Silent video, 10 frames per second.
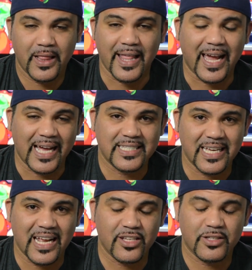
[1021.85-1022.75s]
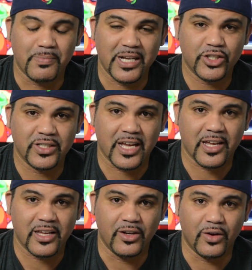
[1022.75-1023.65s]
Like I said, I just mentioned,
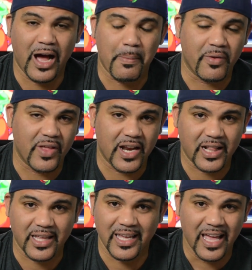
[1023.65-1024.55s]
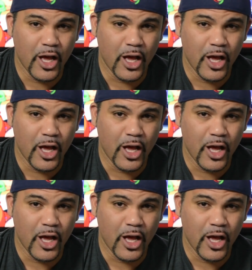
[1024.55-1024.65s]
hypothetically,